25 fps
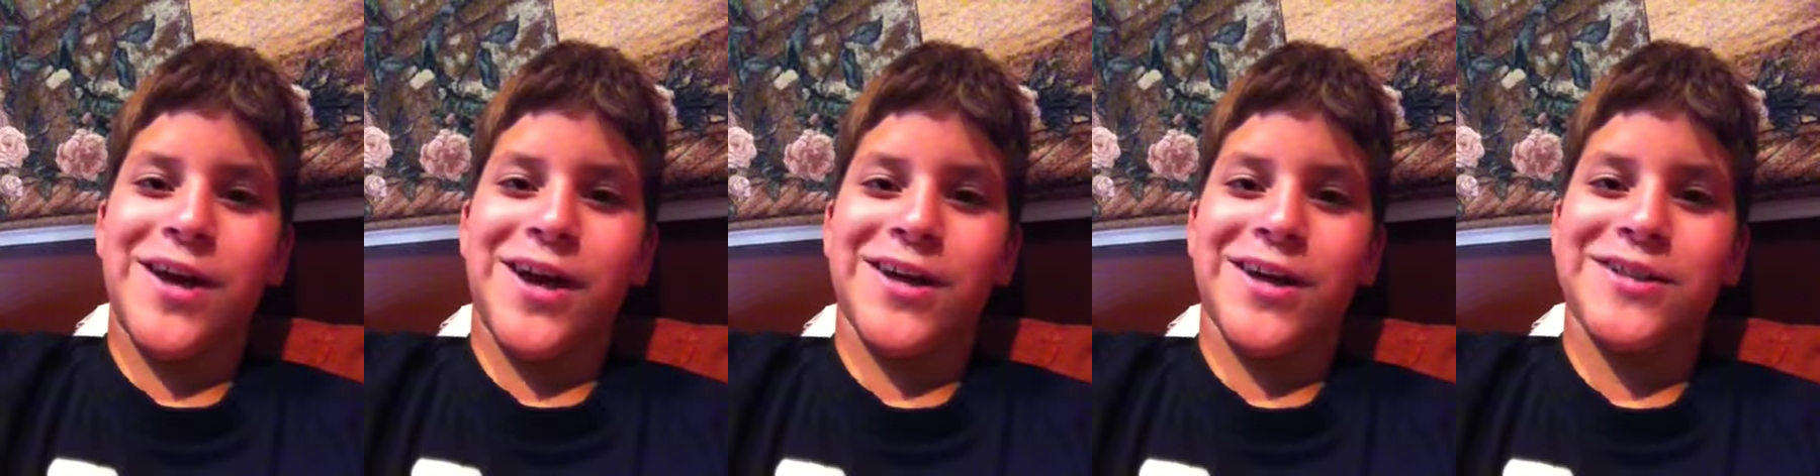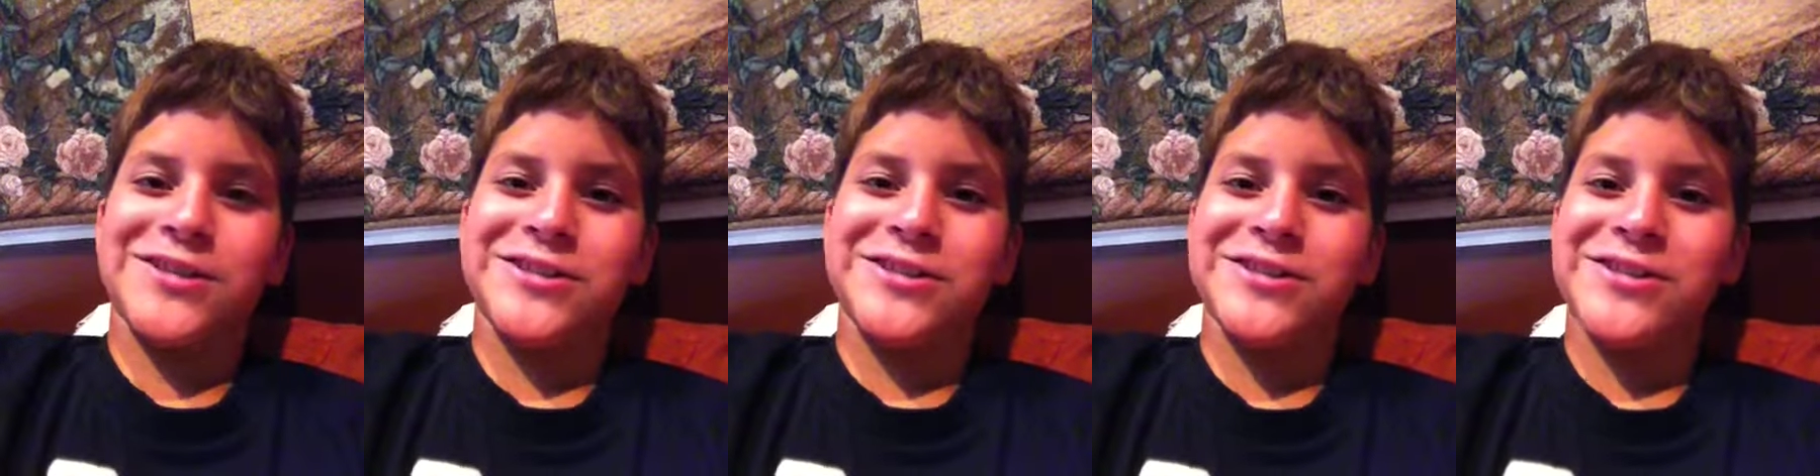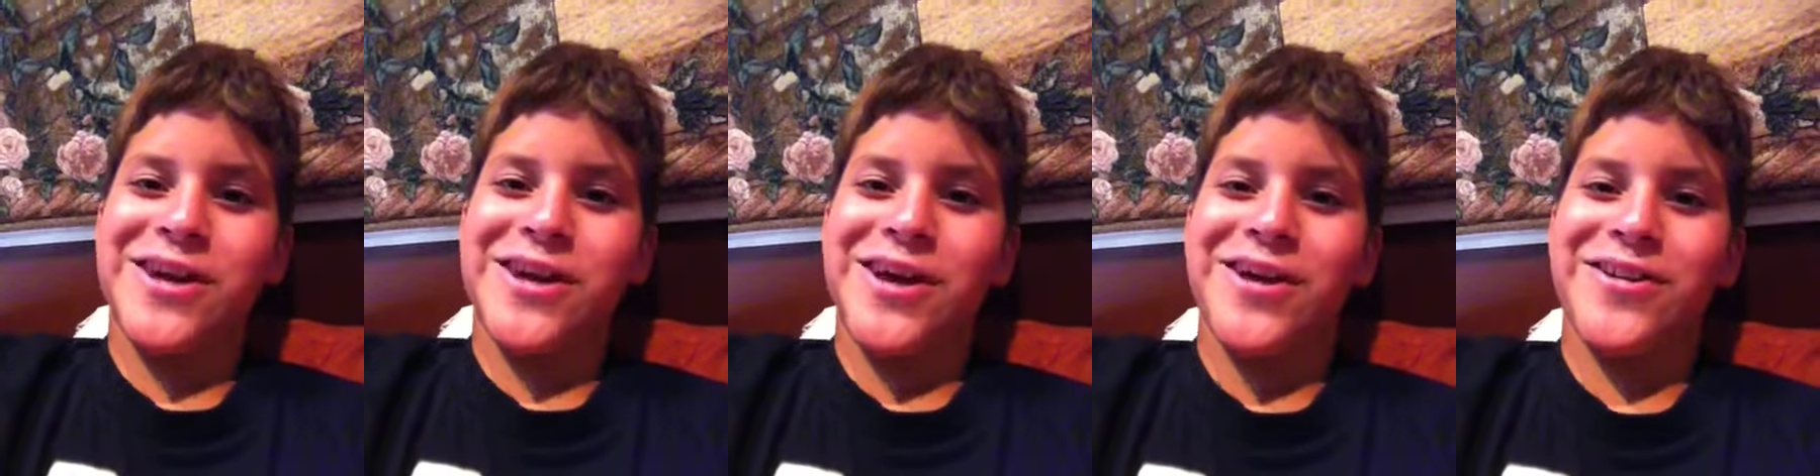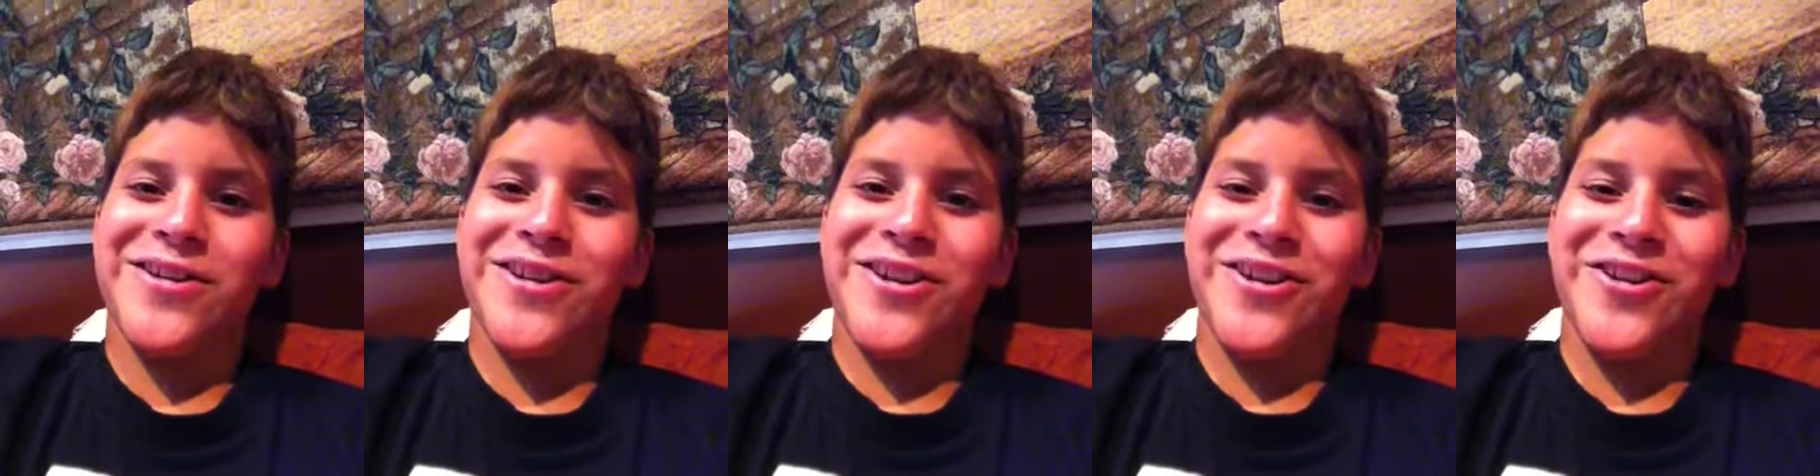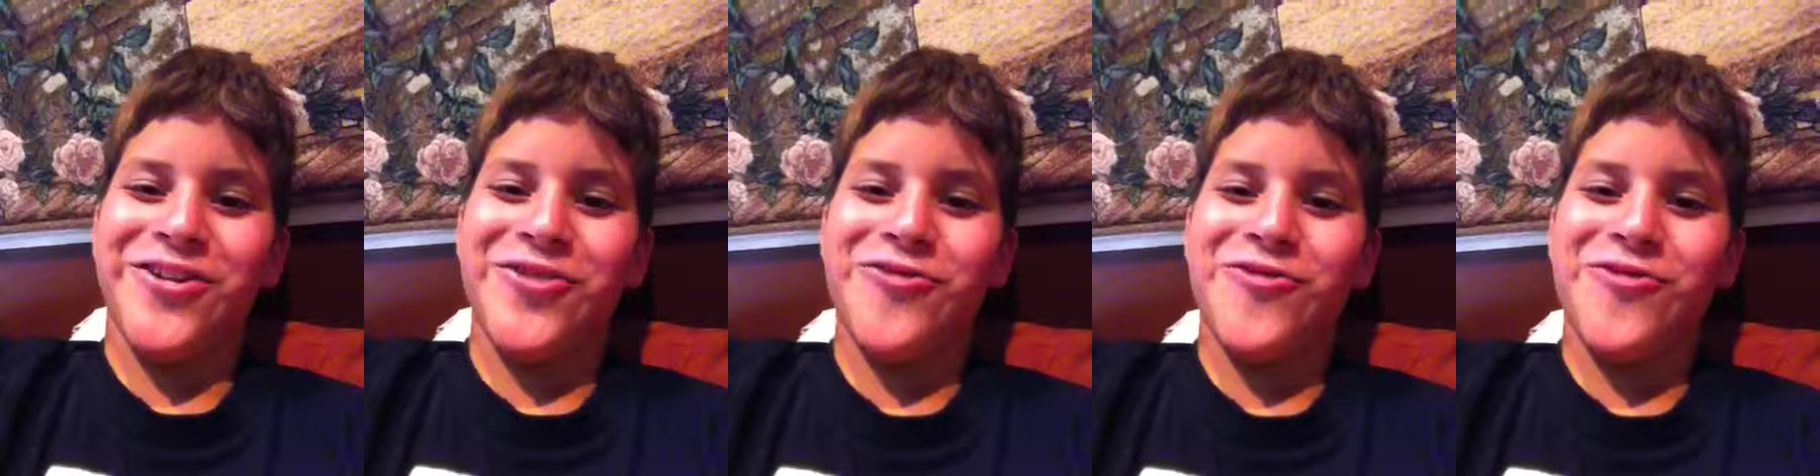I just got
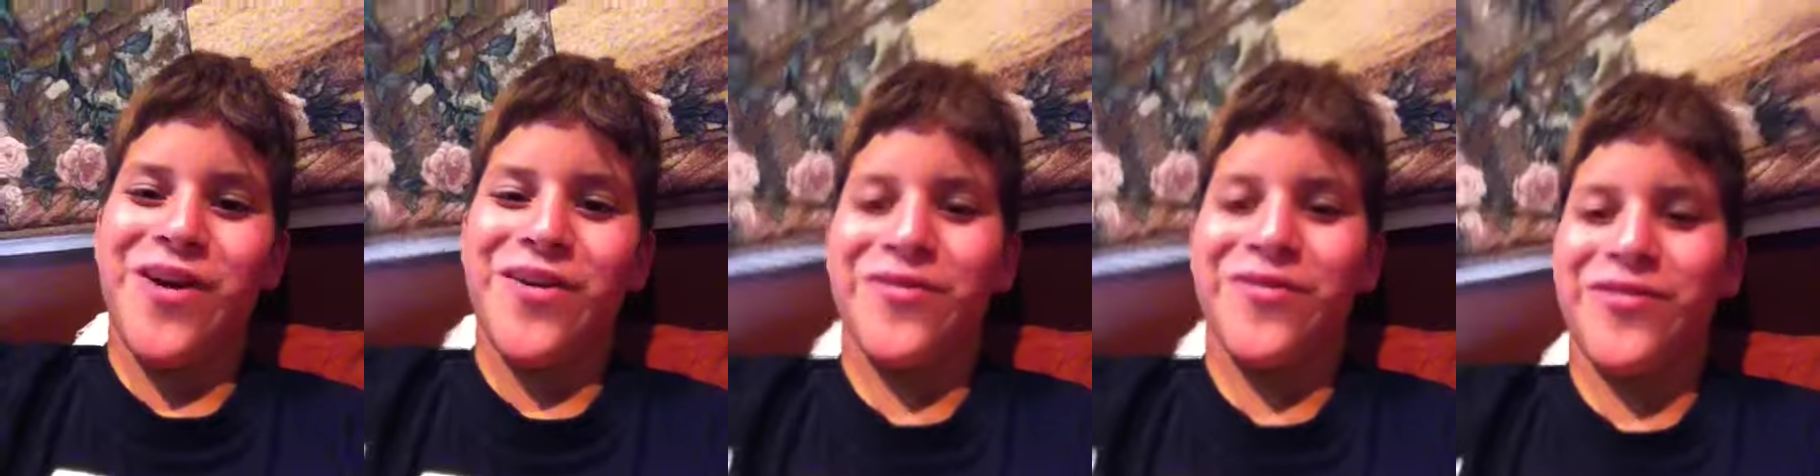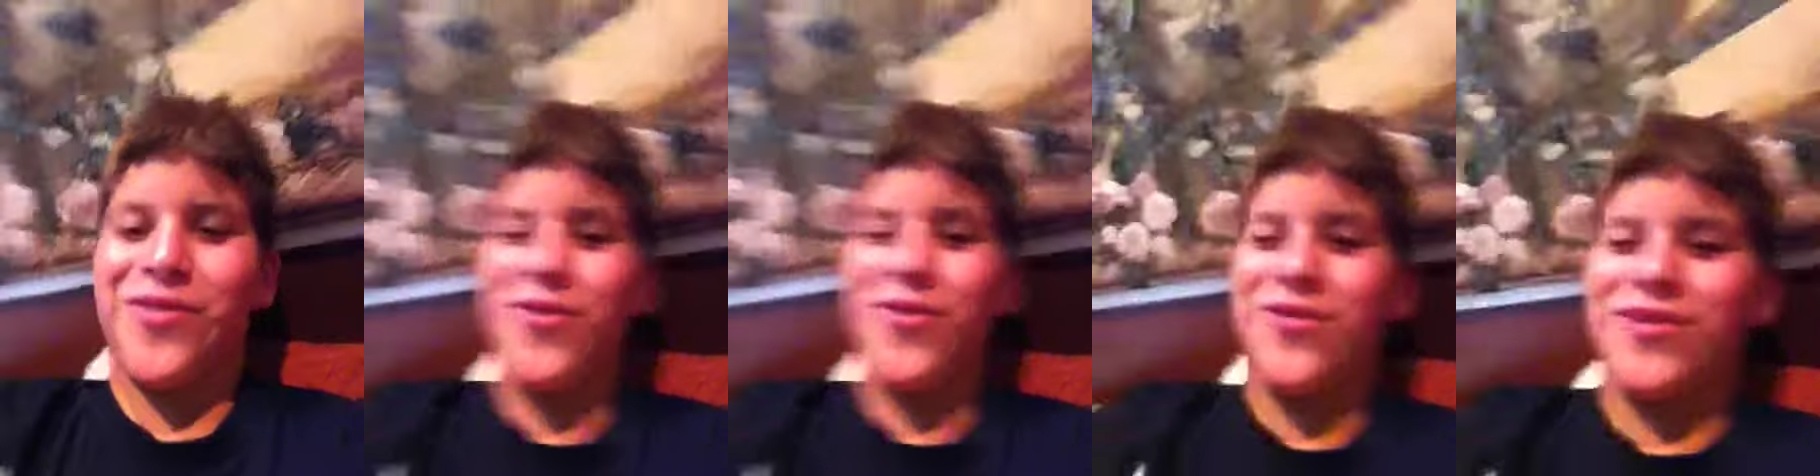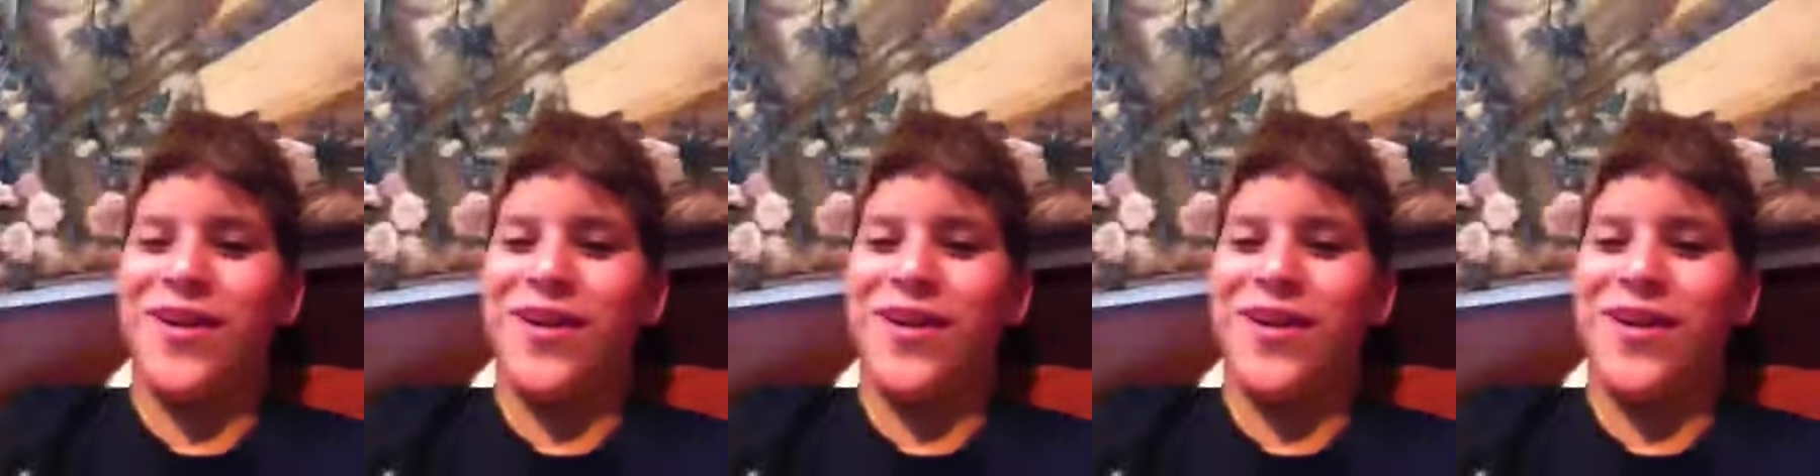a new iPhone,